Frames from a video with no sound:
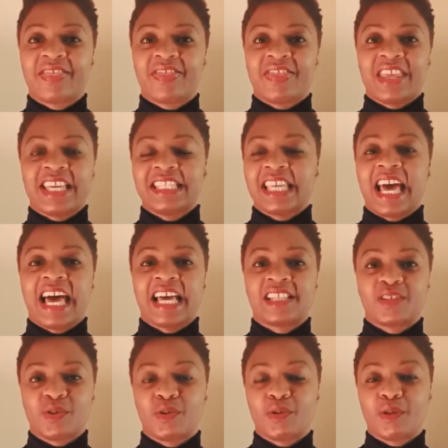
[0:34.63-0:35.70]
this has
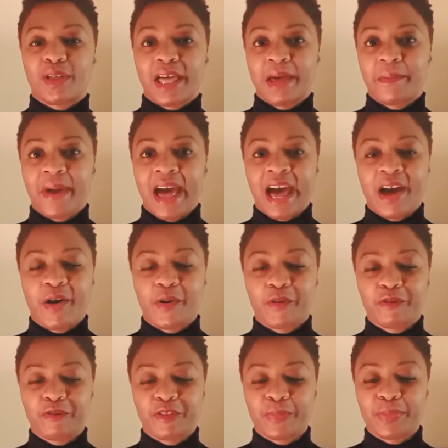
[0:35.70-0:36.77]
all come out
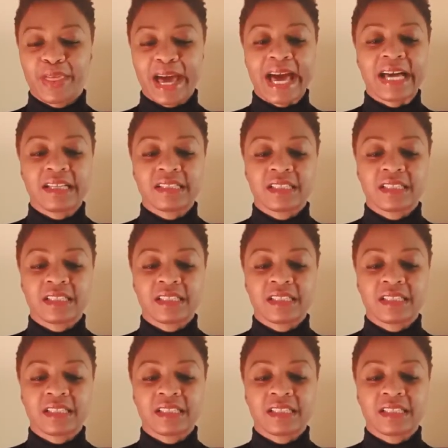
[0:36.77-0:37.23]
from that.